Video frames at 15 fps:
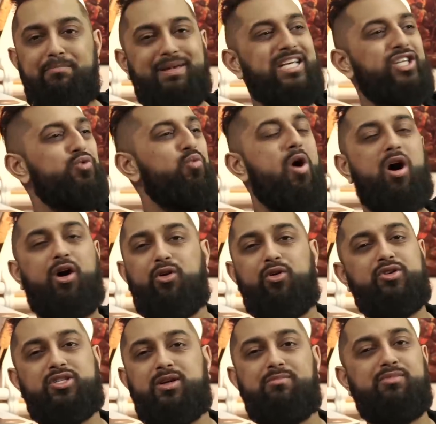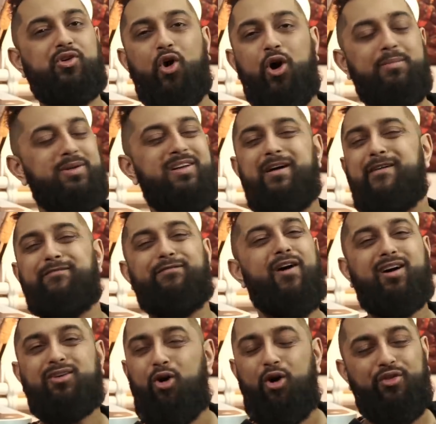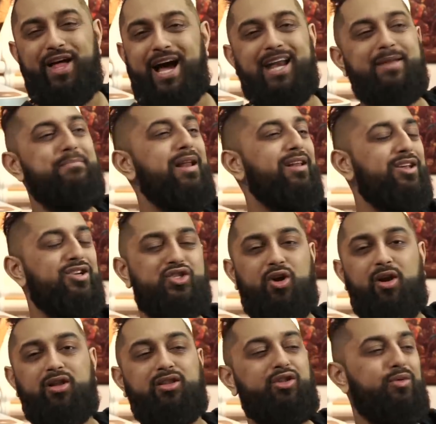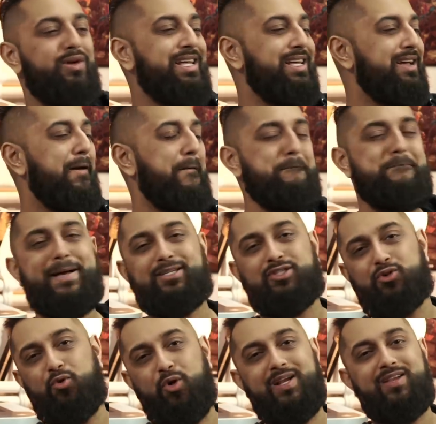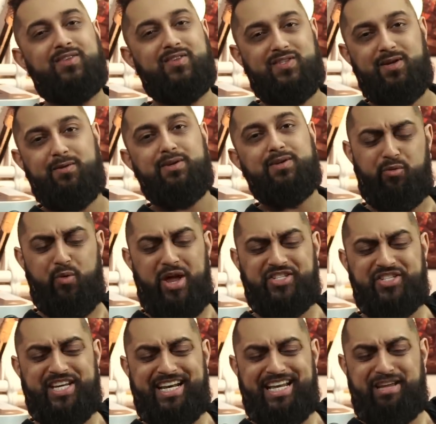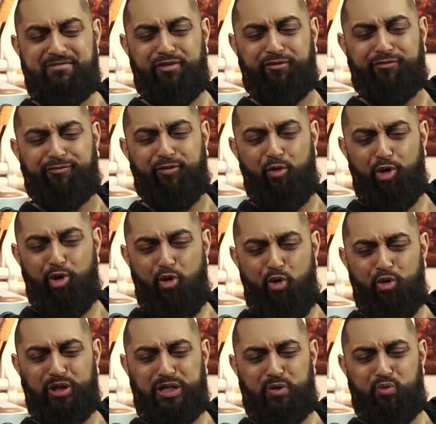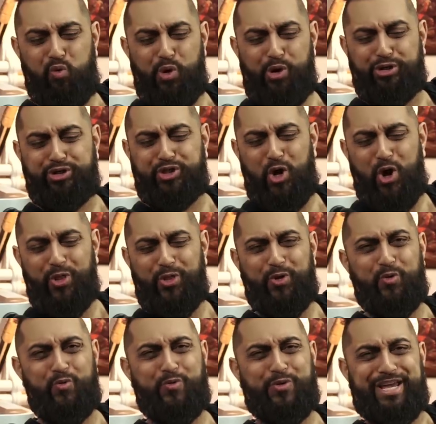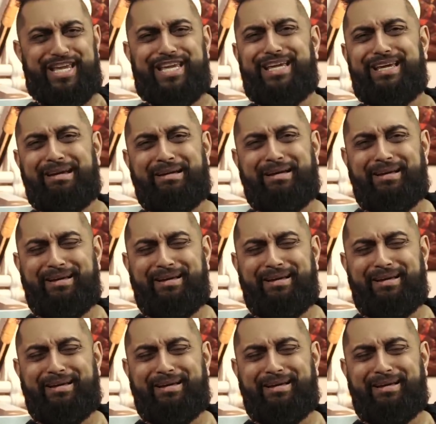Peace Walker or some garbage. Call that. Metal Gear Solid 3, best story in the series. Resident Evil 4 only works on the Wii?